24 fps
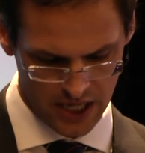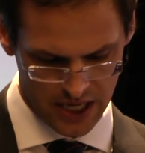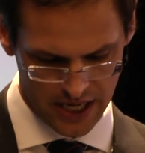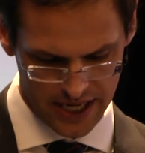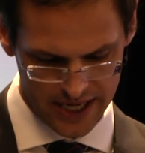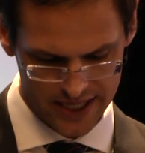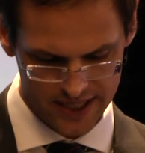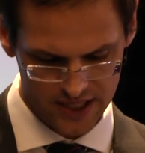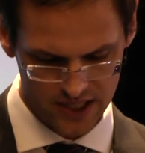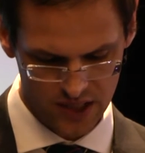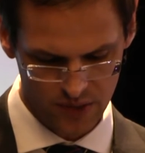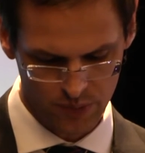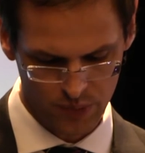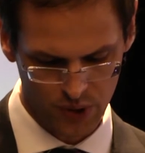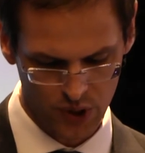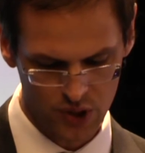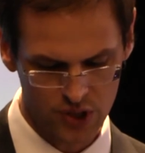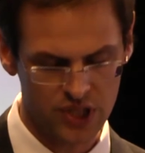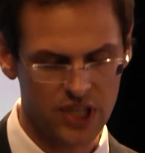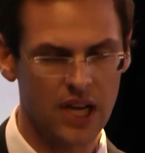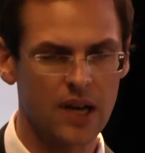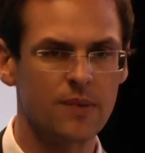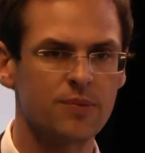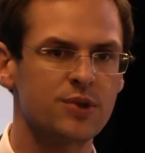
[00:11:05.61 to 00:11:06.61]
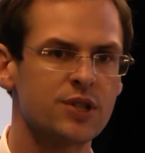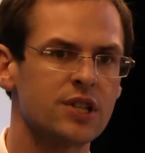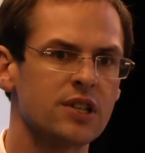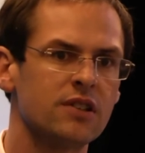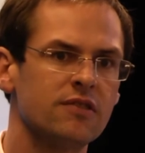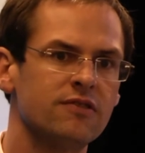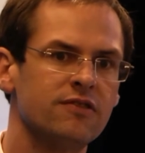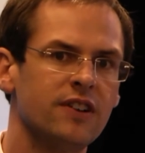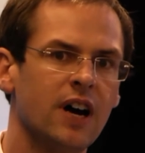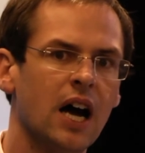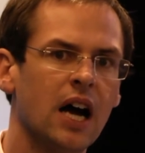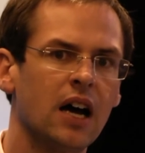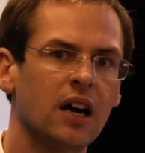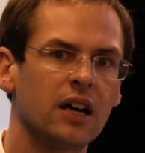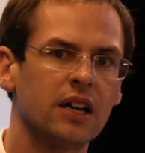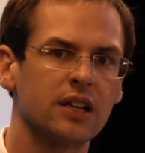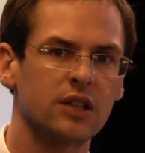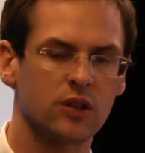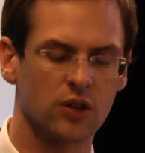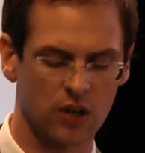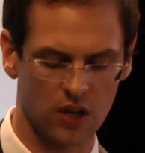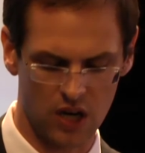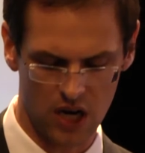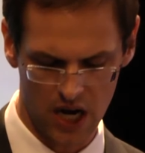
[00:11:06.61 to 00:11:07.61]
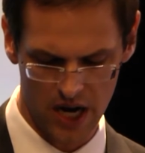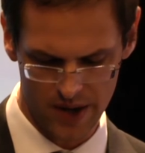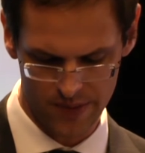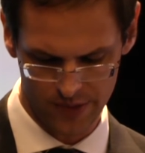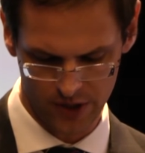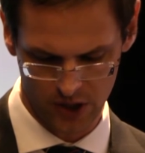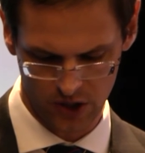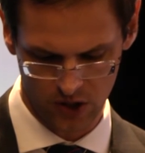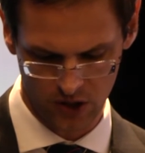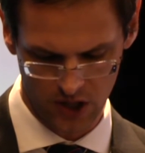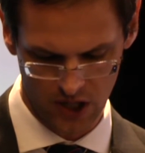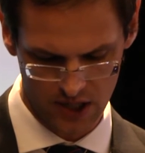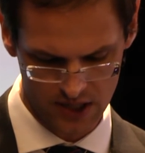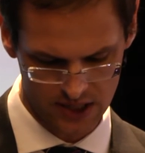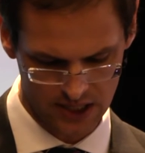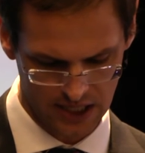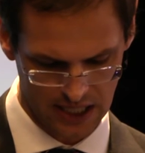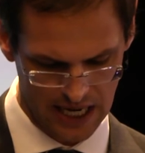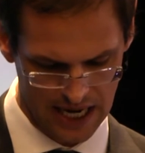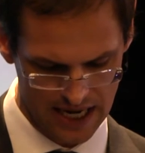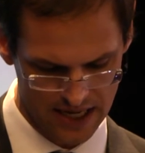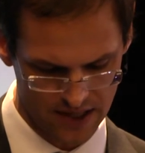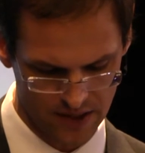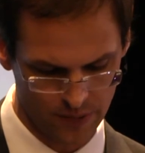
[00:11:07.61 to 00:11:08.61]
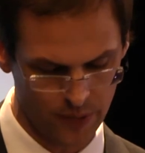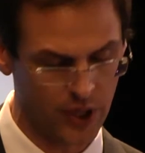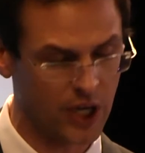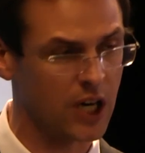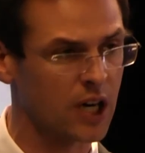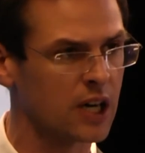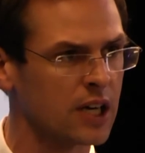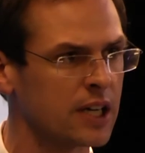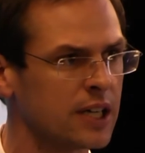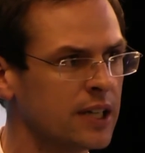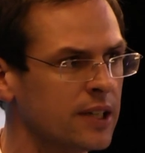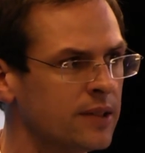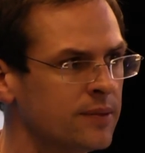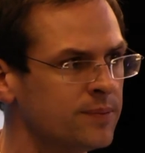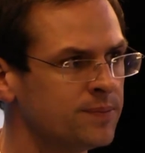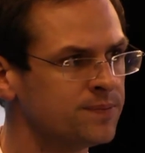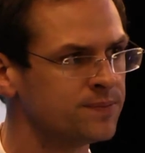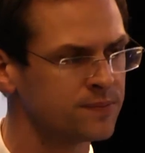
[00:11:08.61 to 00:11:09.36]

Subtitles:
is the perception of violent crime across Latin America.